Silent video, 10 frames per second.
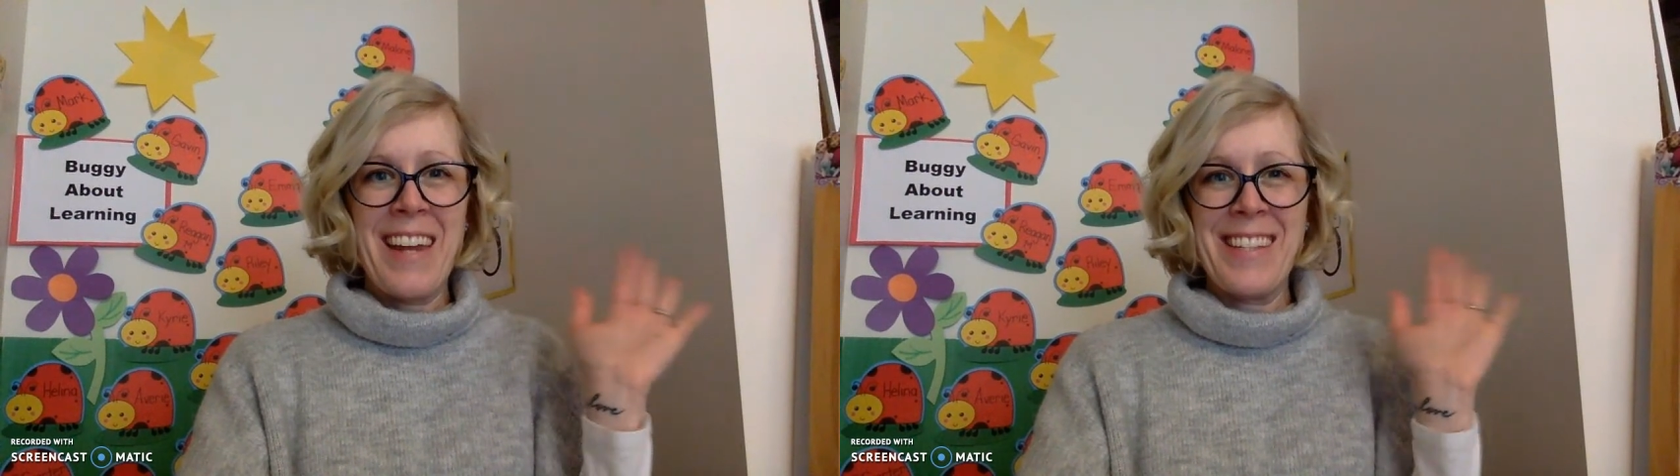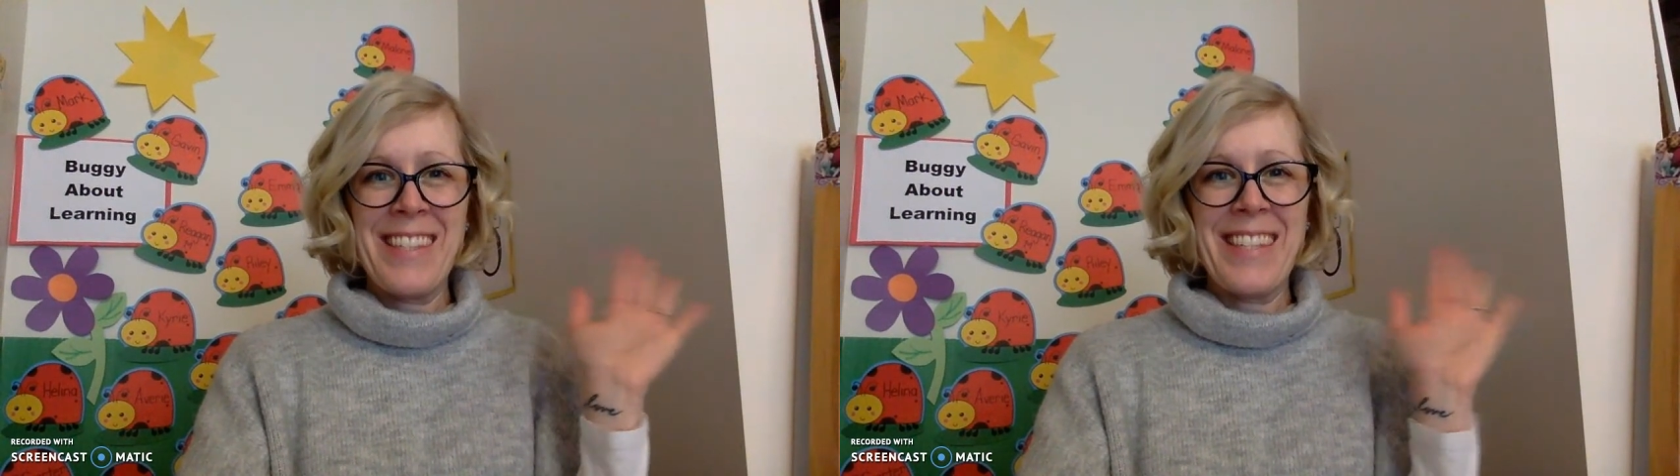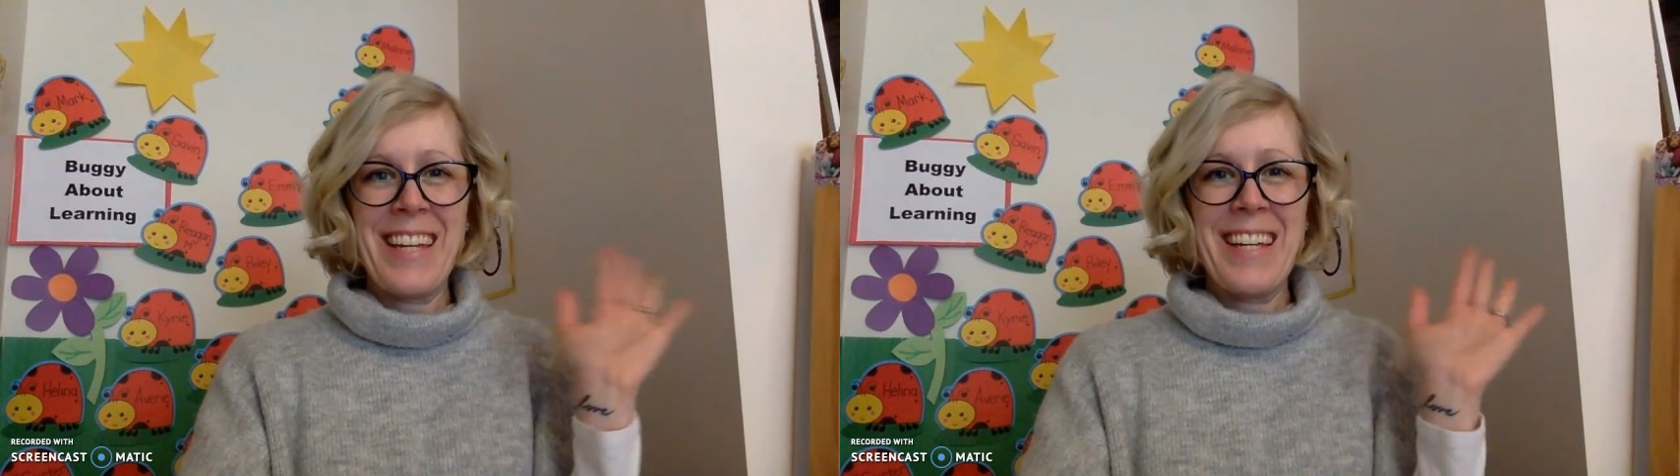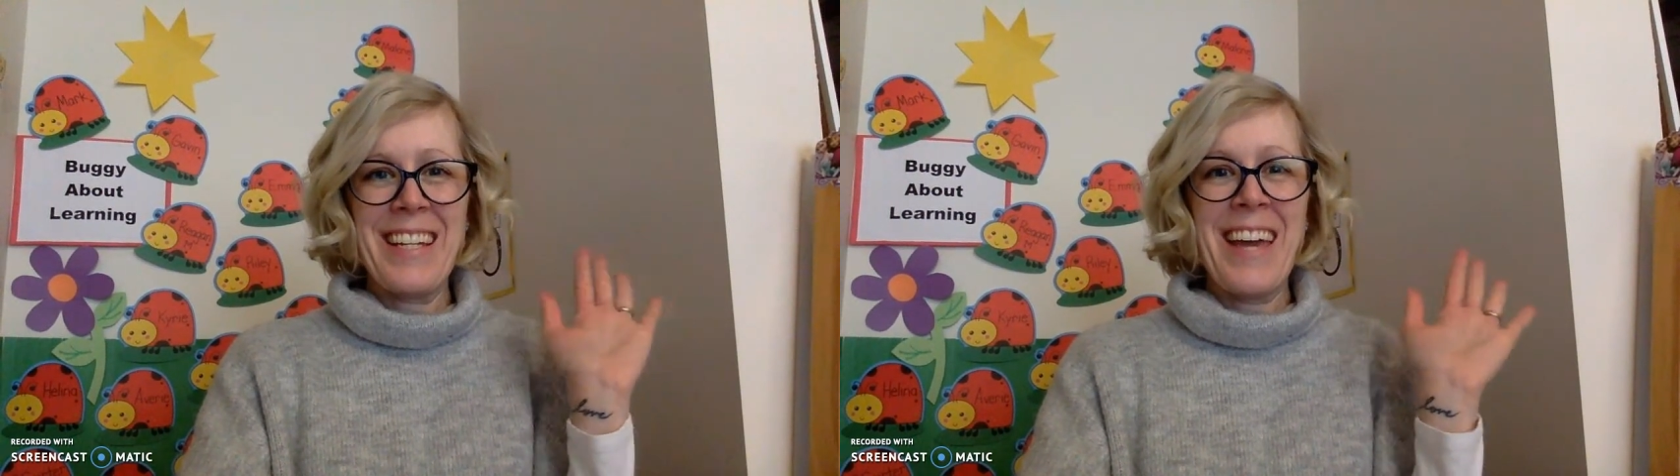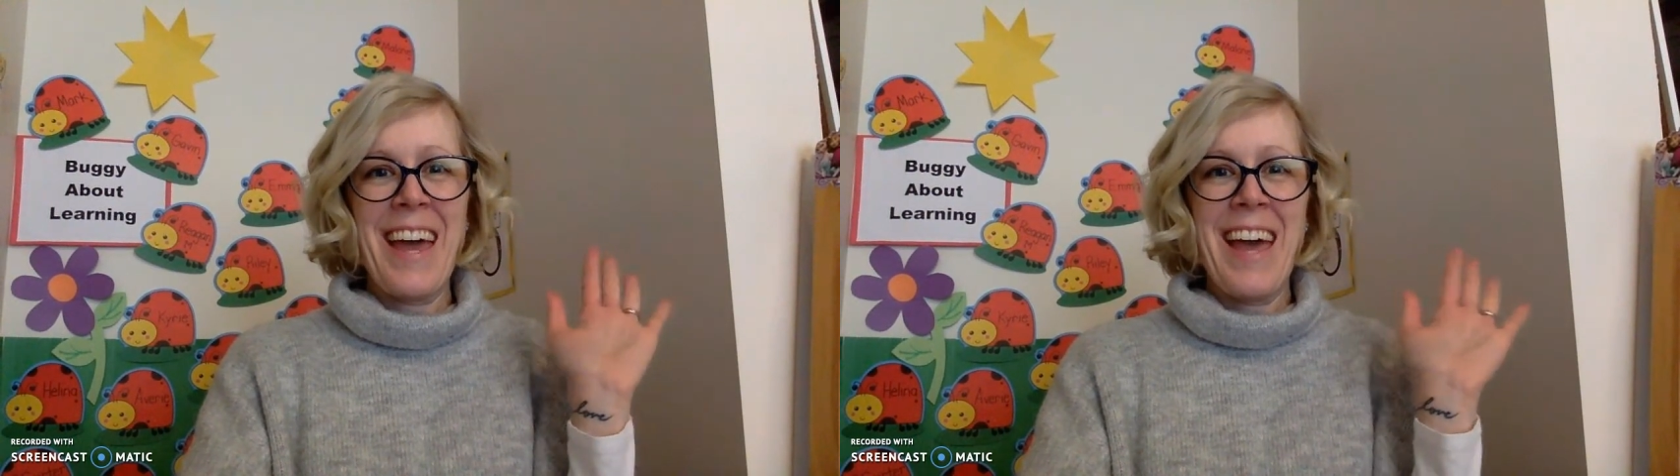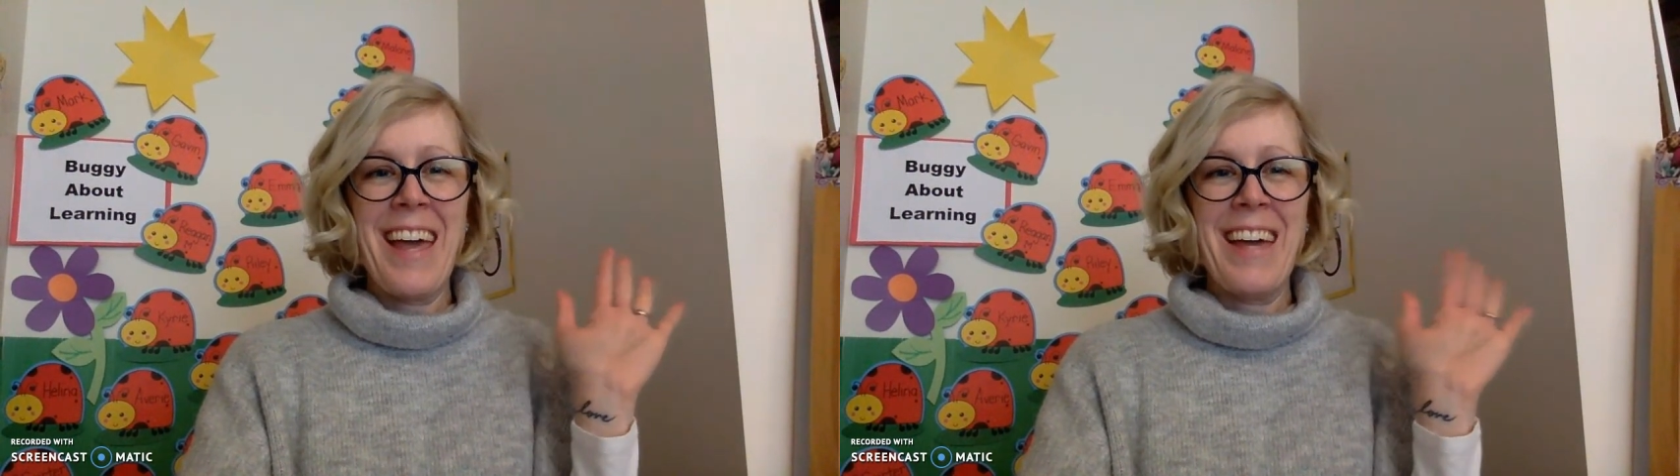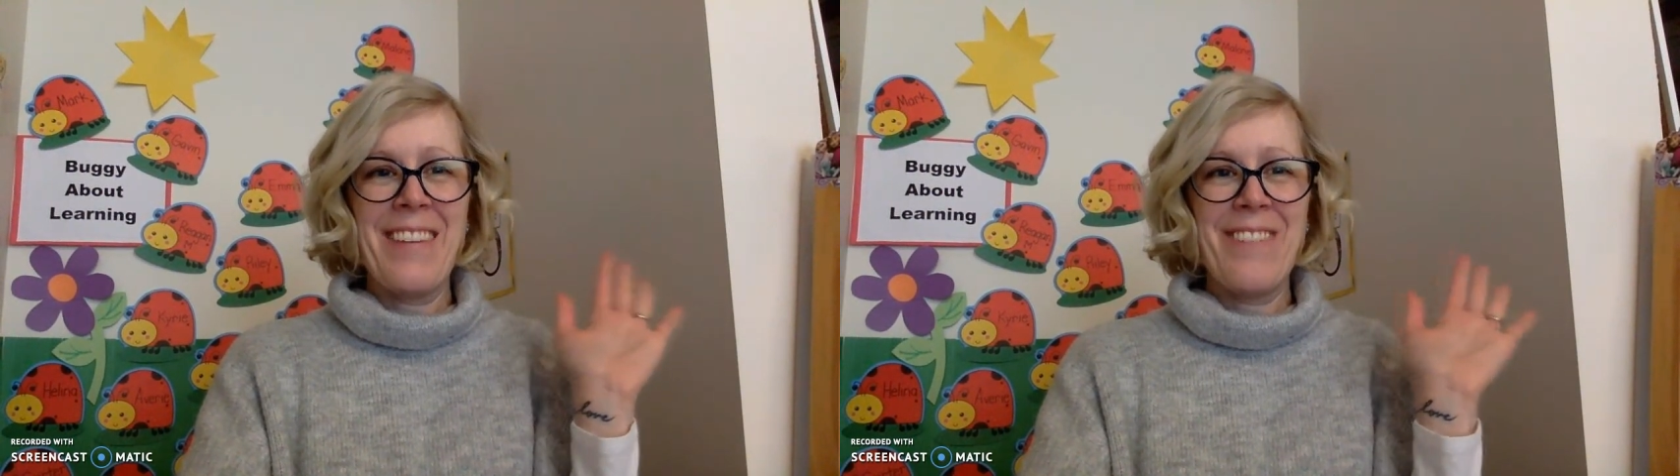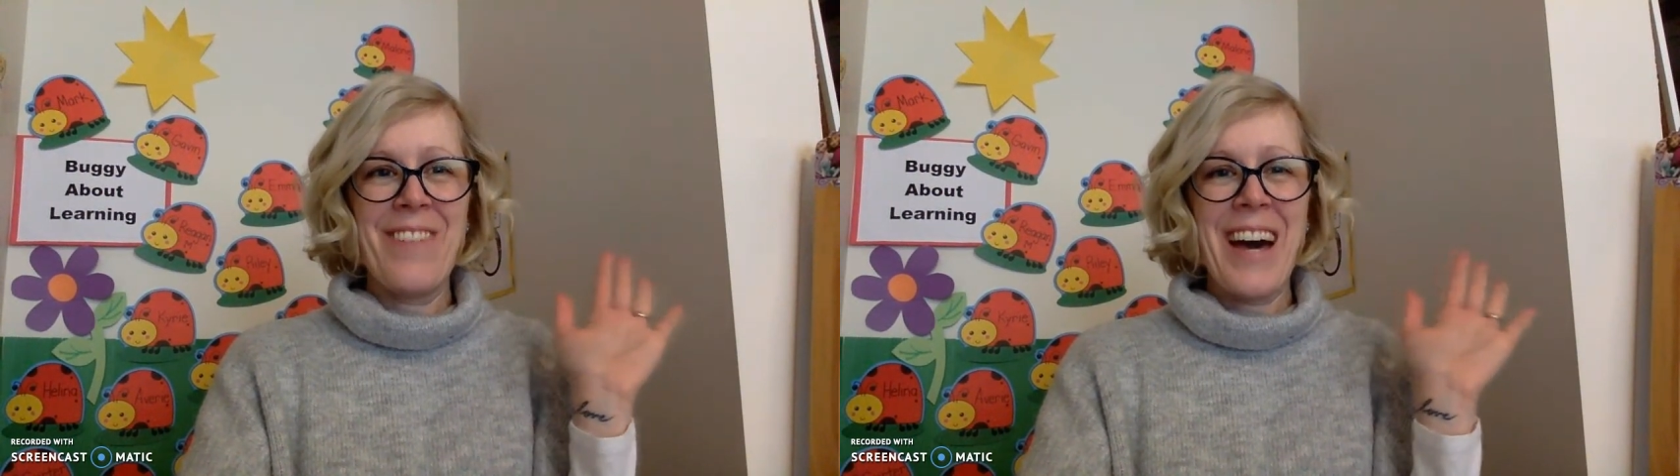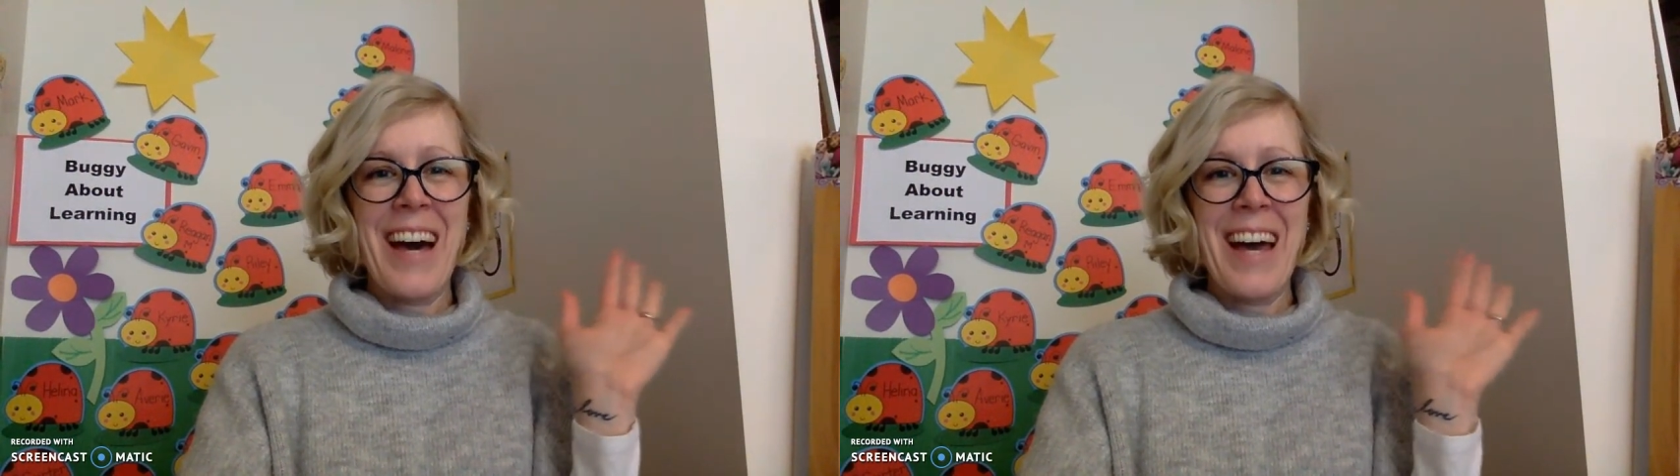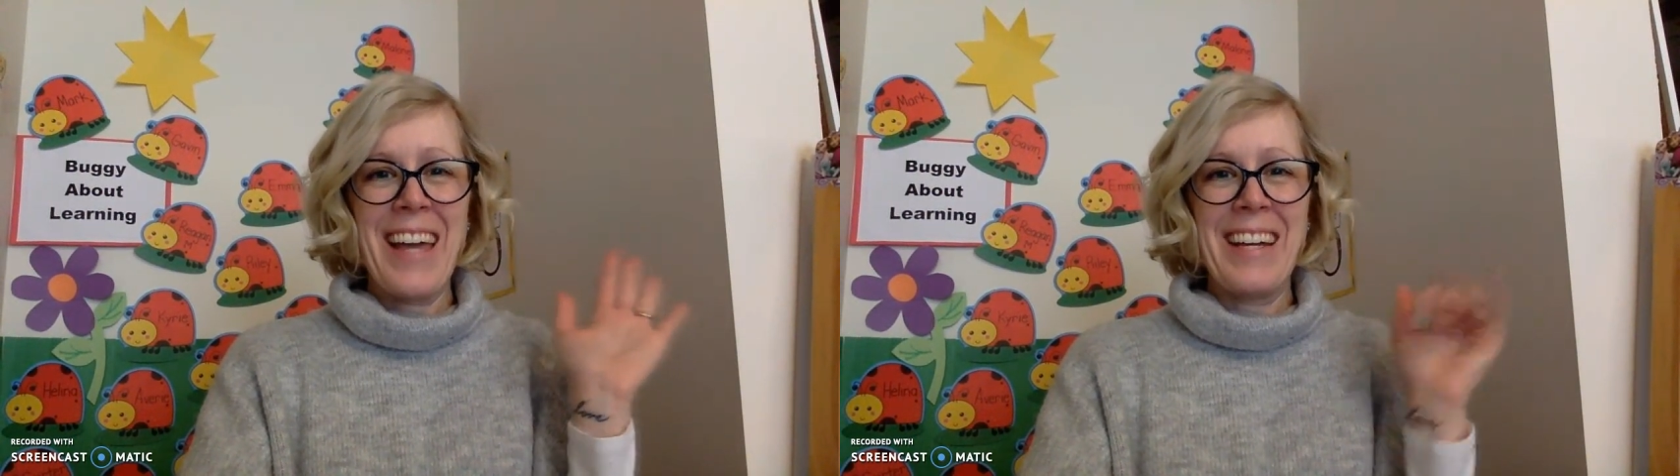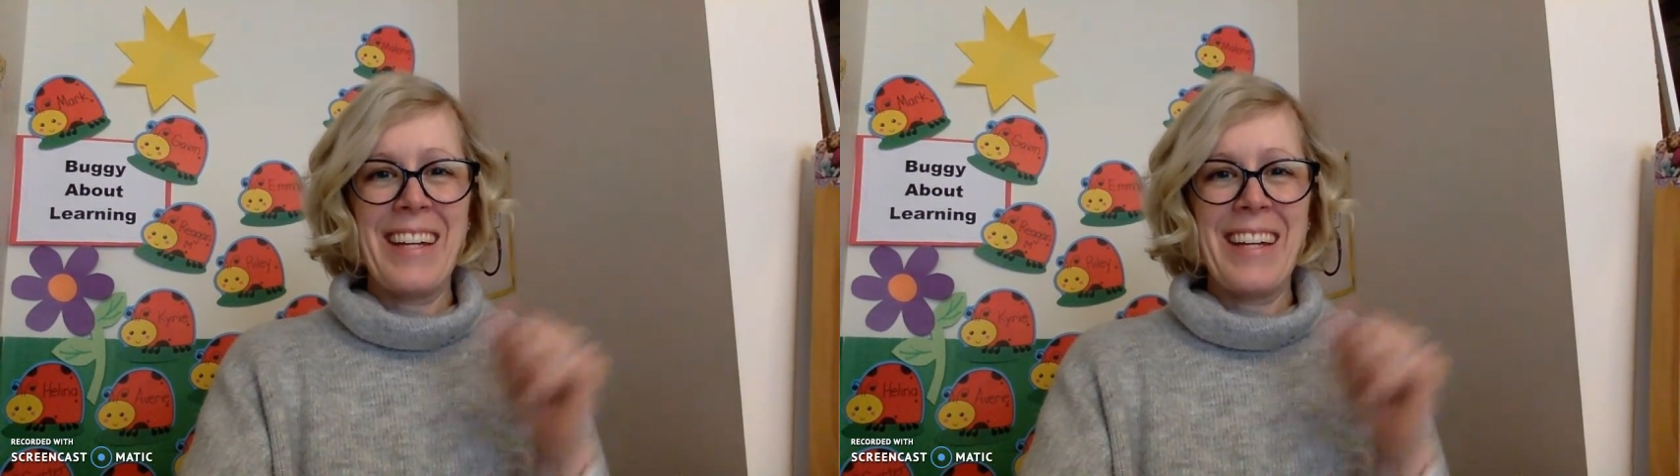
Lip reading: and a sunny day. Bye.